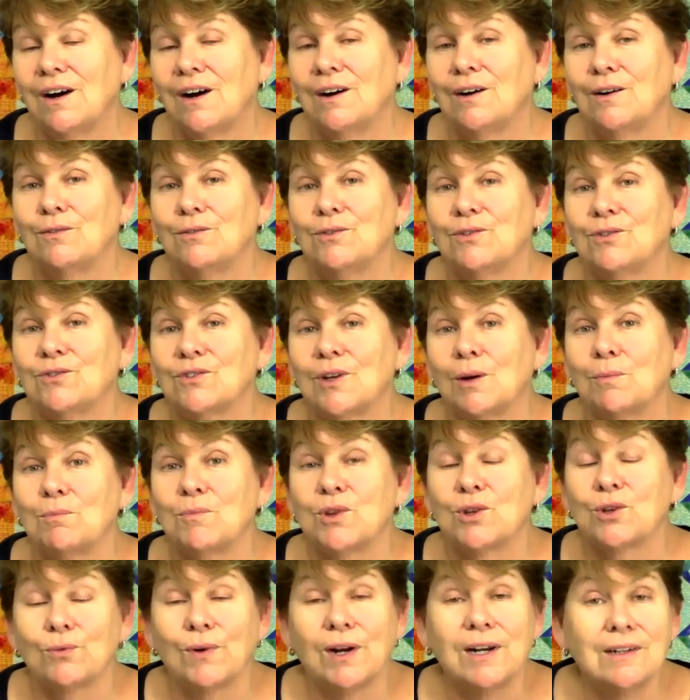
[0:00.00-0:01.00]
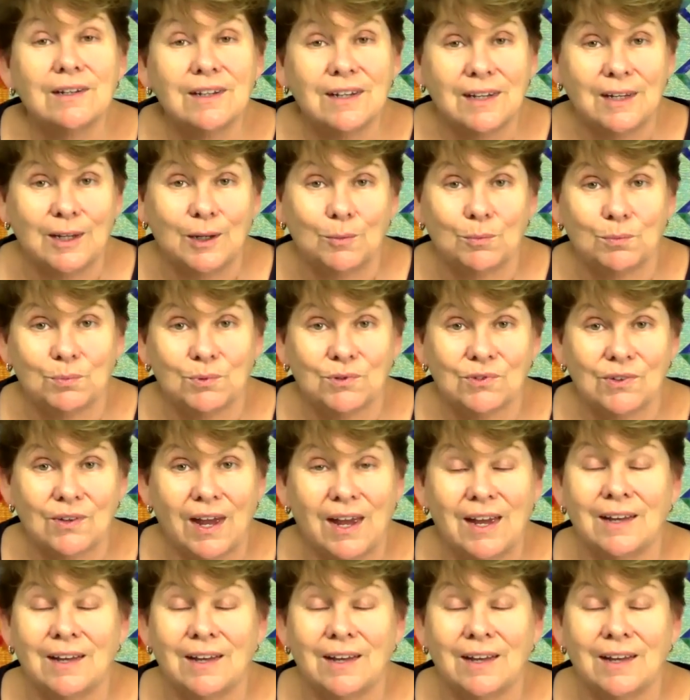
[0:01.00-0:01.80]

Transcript: of some thread keeps